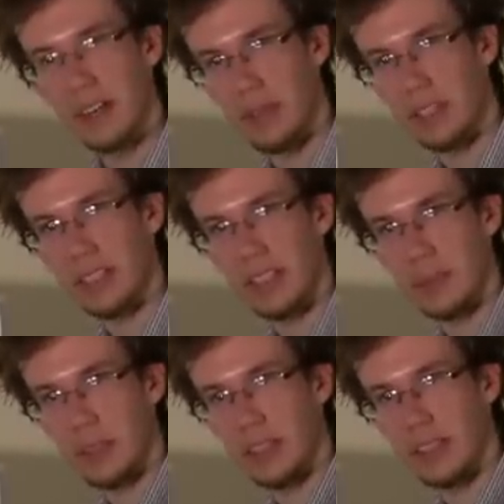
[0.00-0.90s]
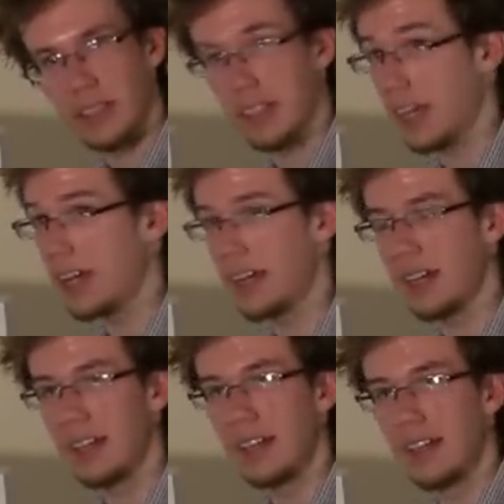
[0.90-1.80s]
and eventually get them all done?
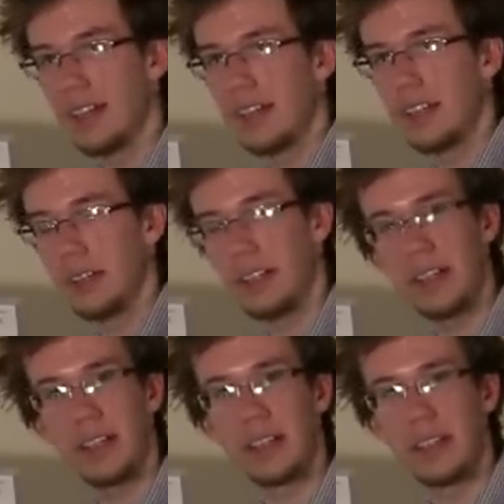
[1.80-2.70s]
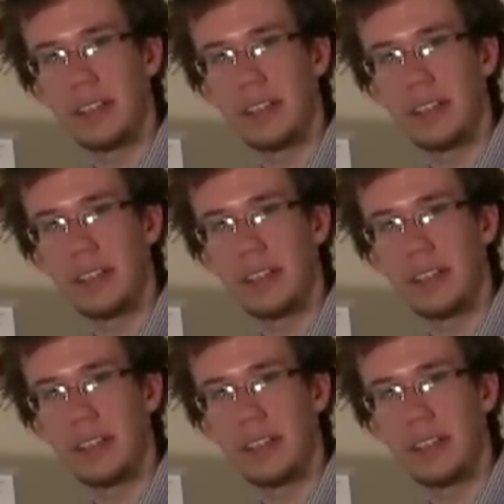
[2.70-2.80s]
Yeah. You could.